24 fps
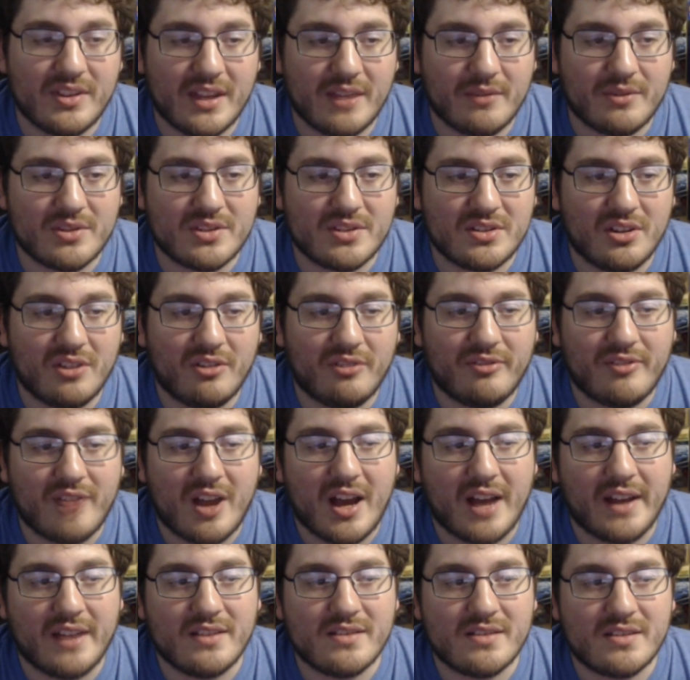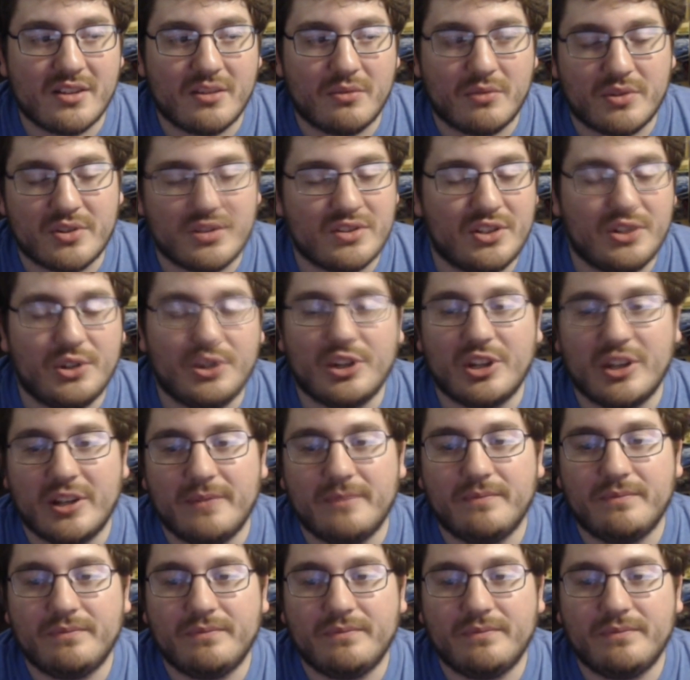was still fine, so we're still good.